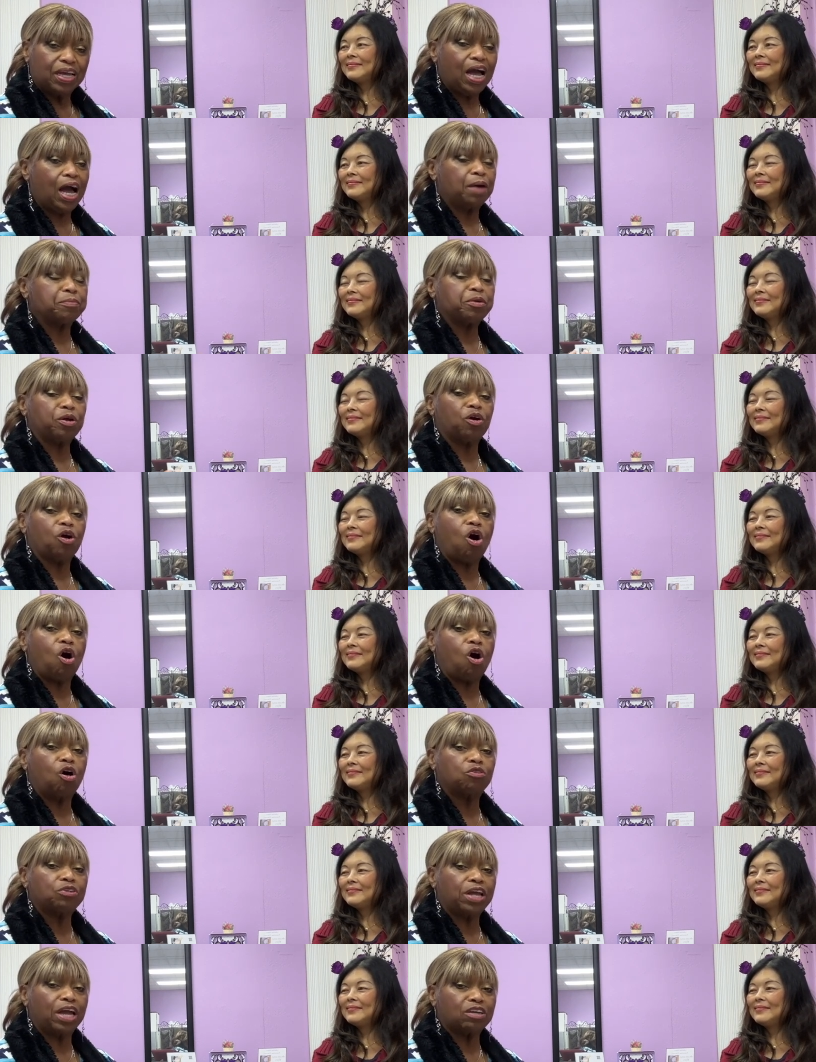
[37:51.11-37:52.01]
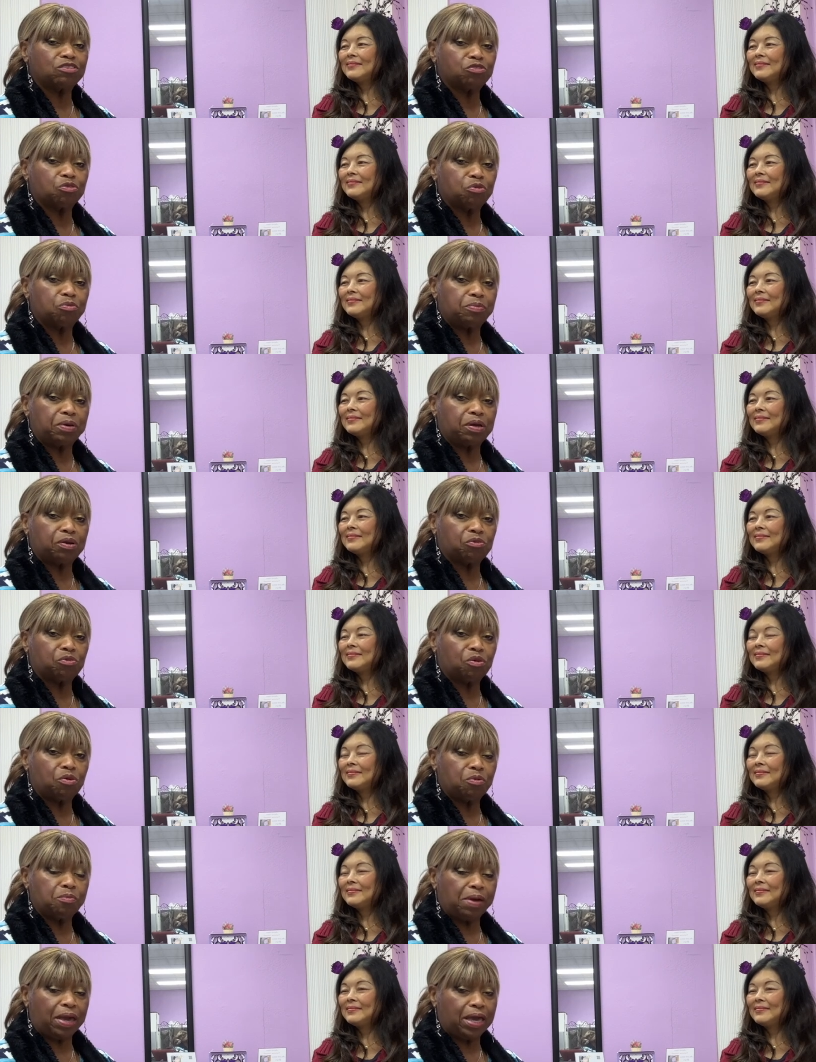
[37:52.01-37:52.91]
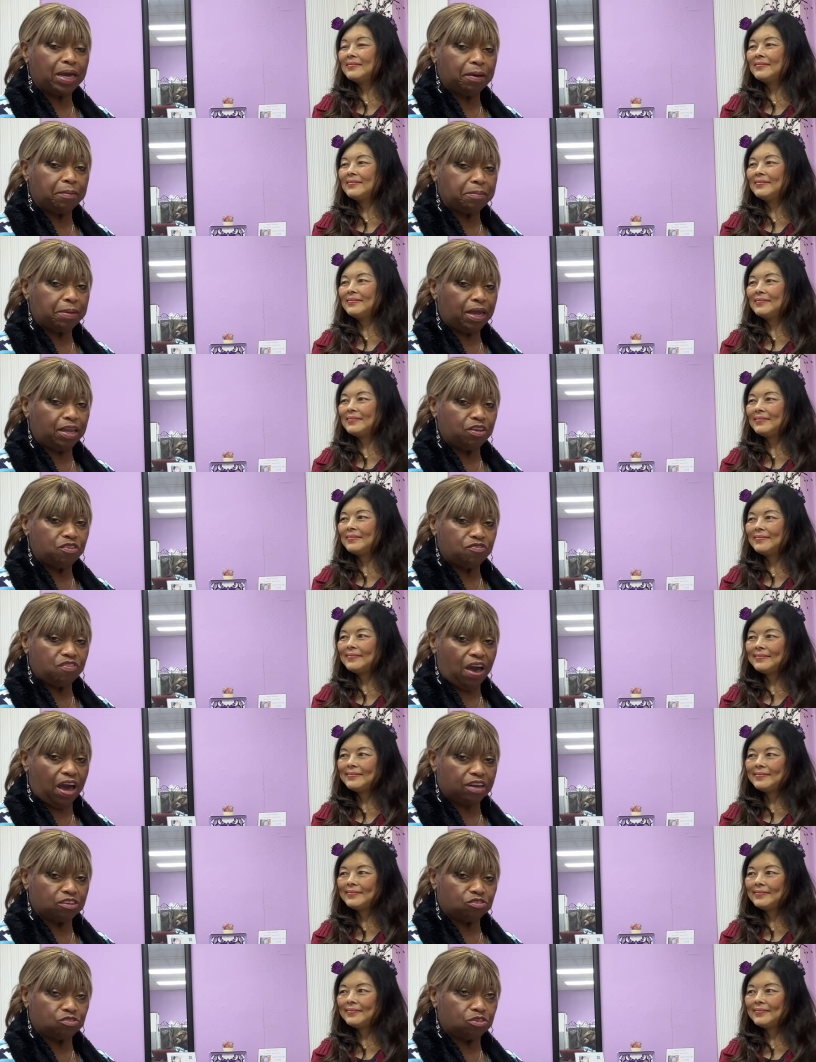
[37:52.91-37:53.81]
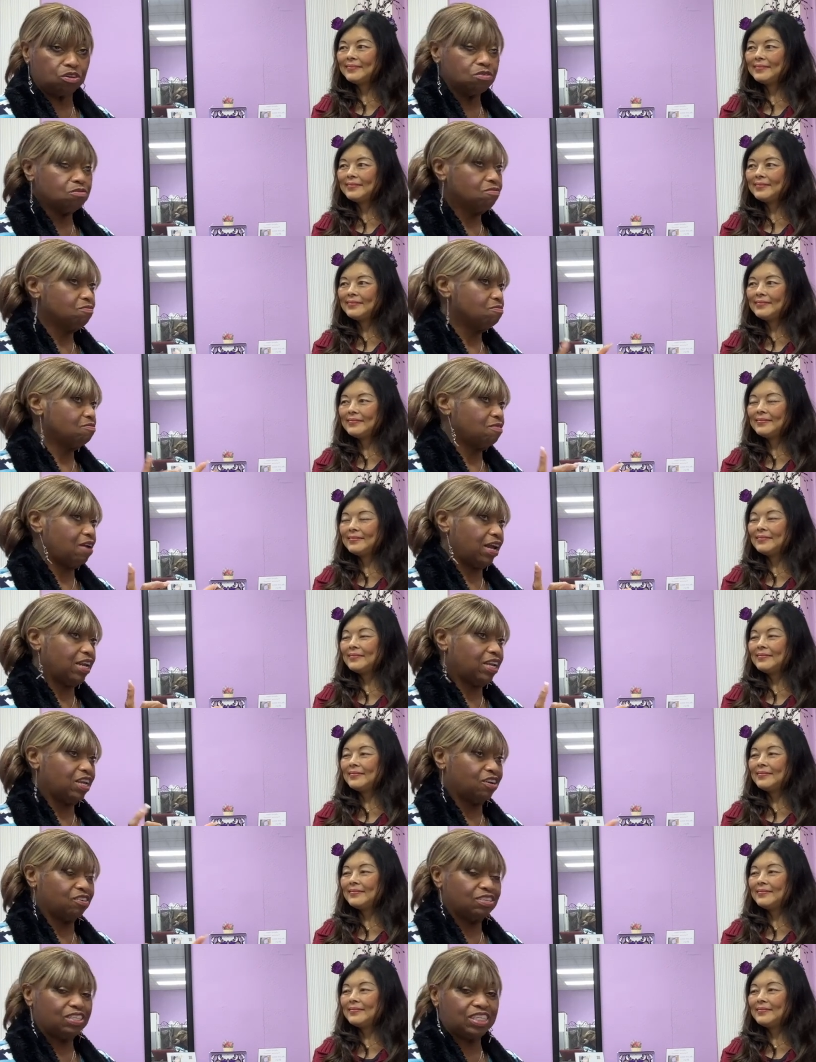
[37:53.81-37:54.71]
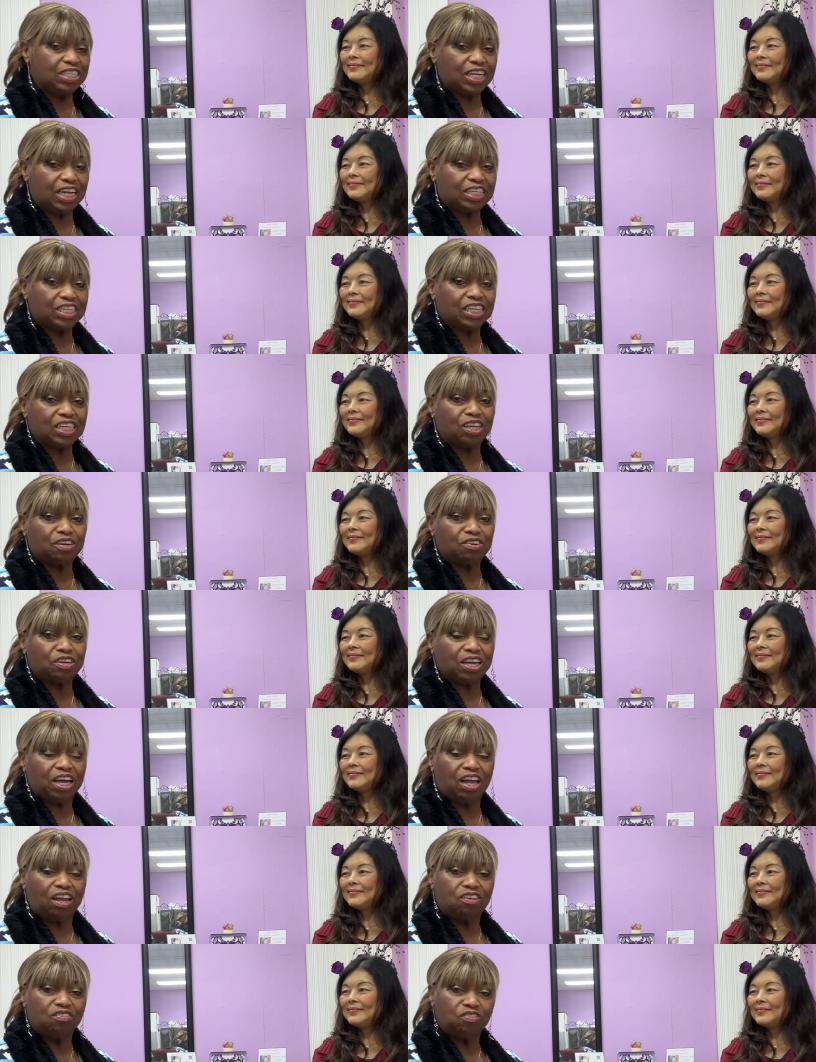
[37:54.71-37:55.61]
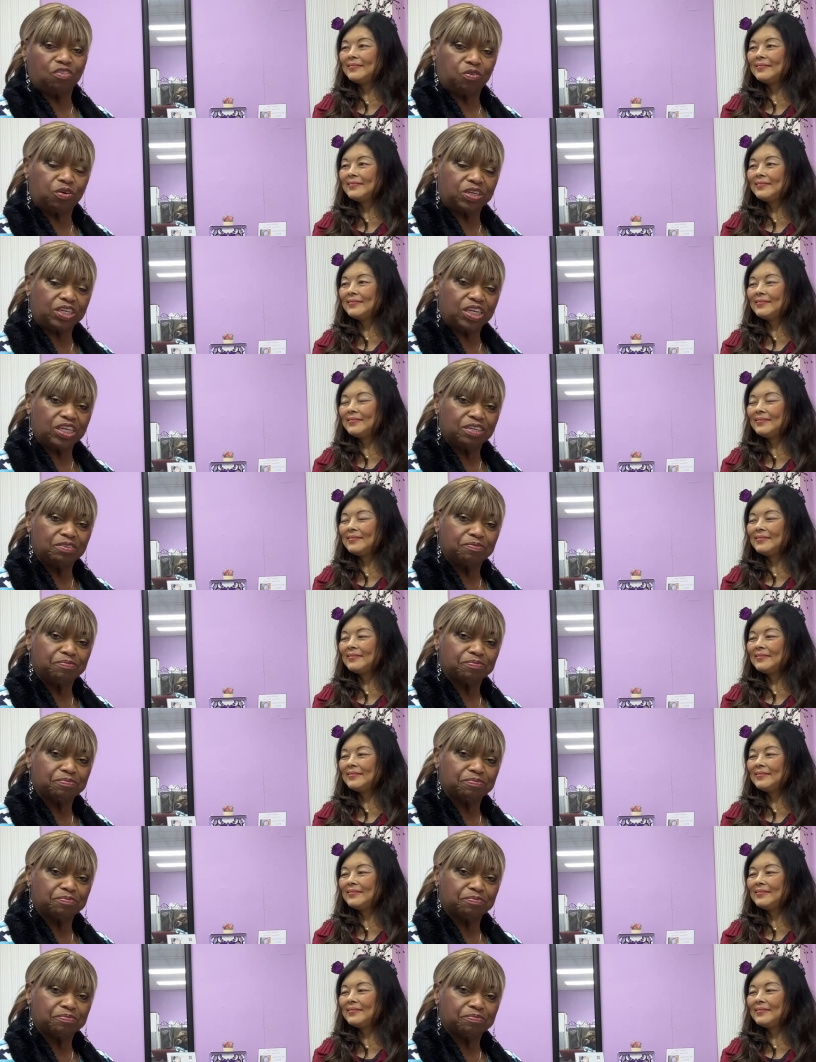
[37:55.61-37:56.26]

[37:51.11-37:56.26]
Speaker 1: I'm your all-natural mineral makeup manufacturer right here in Santa Clara, California.